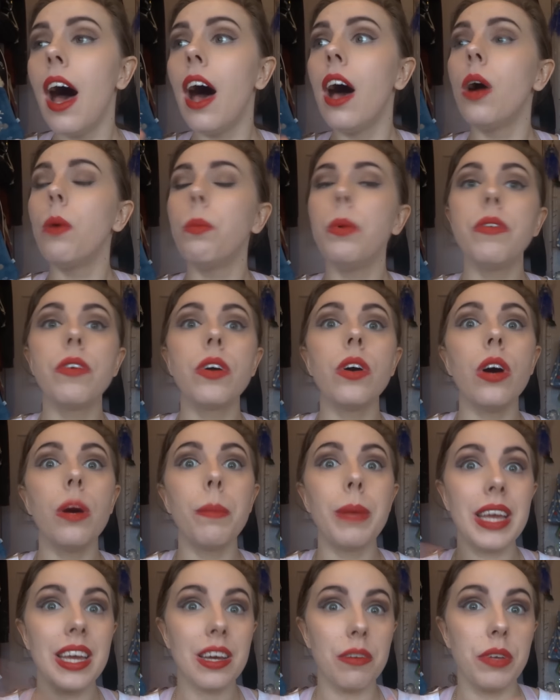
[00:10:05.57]
Uh, we've got a
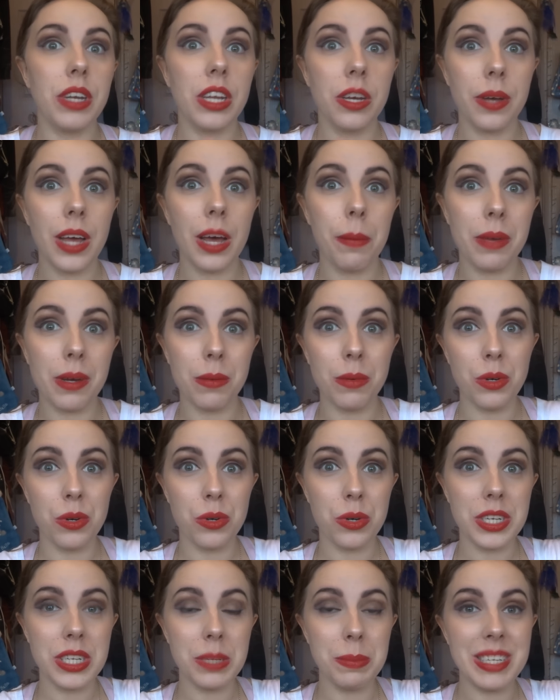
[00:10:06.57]
makeup video coming up on
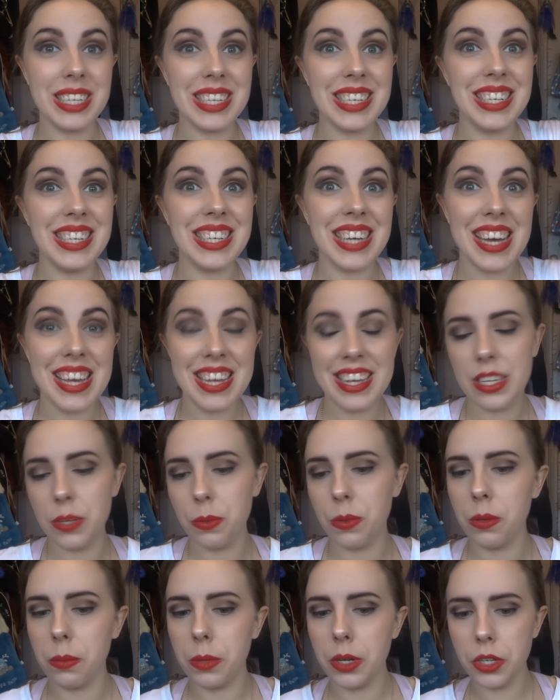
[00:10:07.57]
Christmas Day as
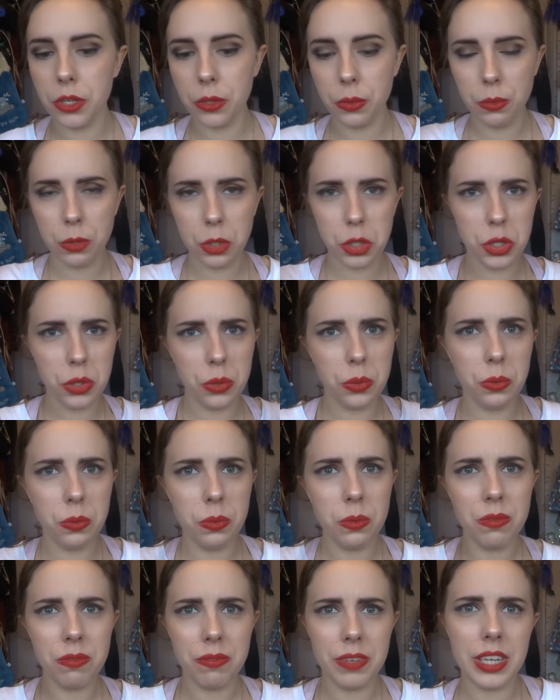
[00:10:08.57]
well. I'm going to do two
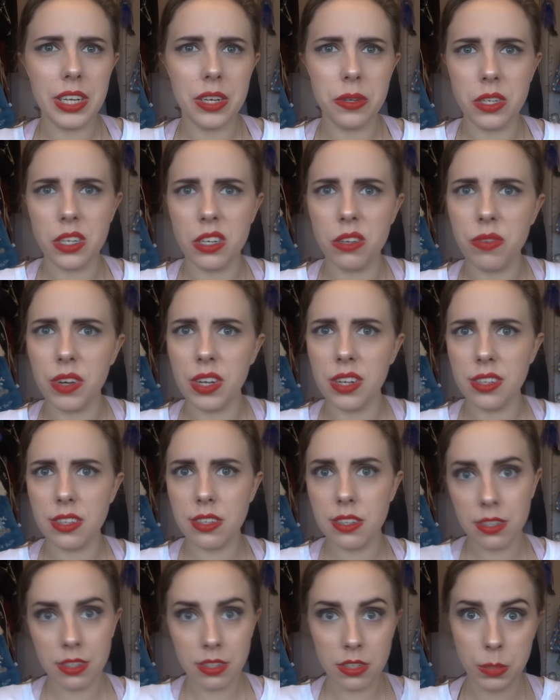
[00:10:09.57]
videos in
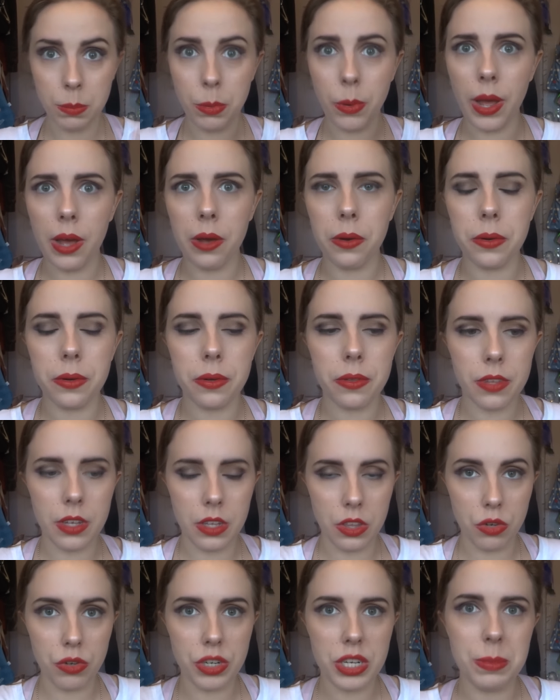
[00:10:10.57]
advance to put out at
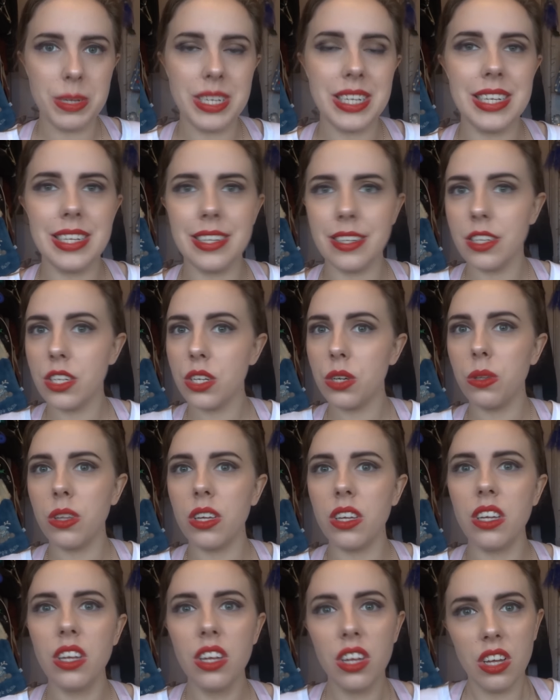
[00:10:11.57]
the Christmas season so
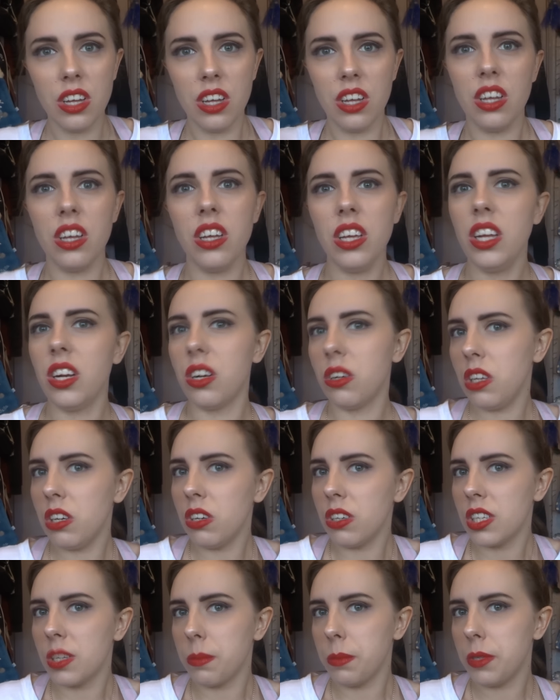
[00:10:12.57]
that, you know, you
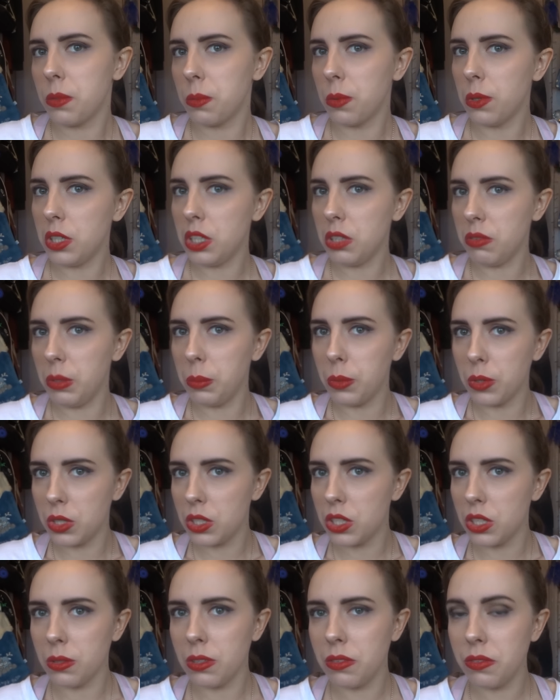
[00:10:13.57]
got something to watch if you want
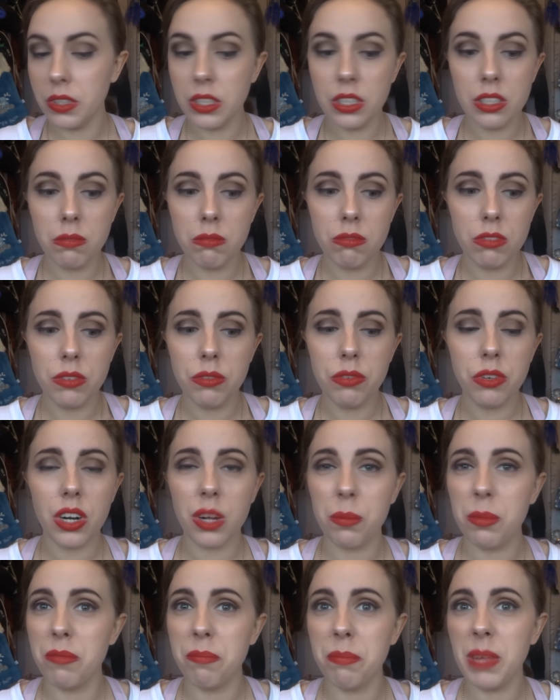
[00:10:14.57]
to. If you're full
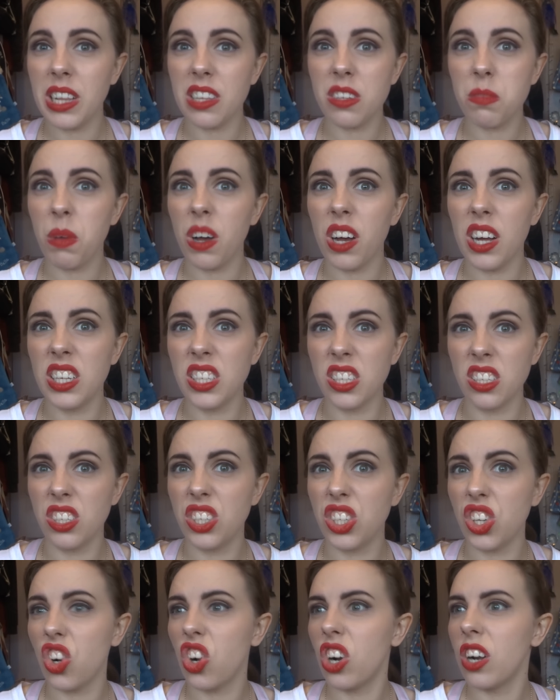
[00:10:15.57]
up of mince pies and
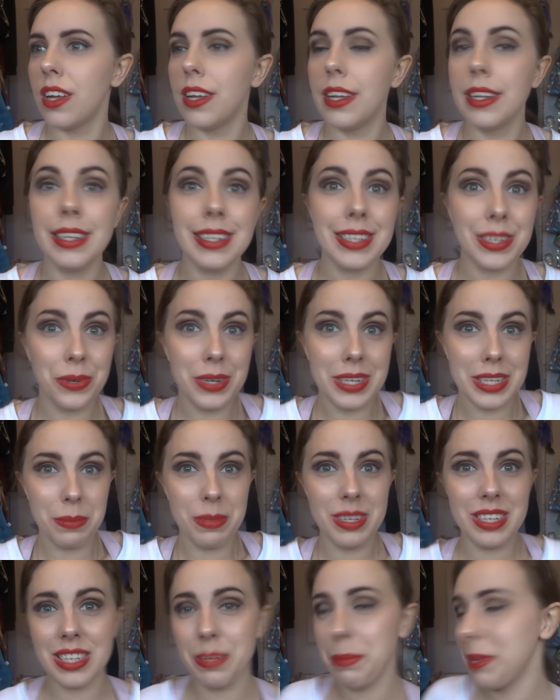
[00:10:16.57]
chocolate and it's Christmas, I'm